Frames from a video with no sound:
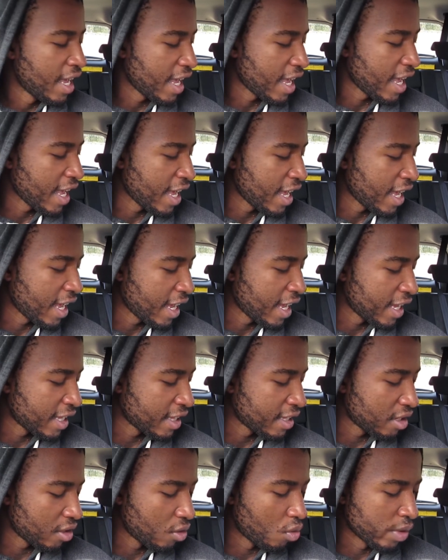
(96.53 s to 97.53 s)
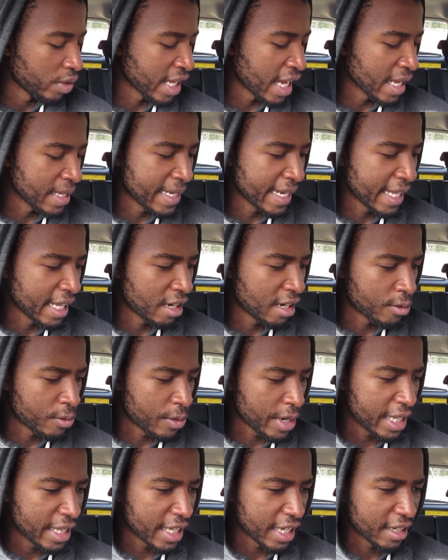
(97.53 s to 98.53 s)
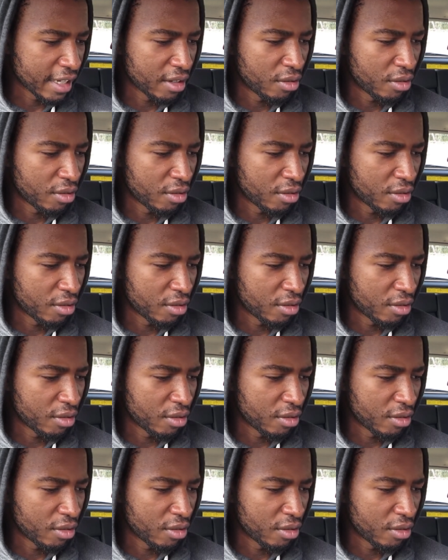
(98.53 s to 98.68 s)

And when I started out reading,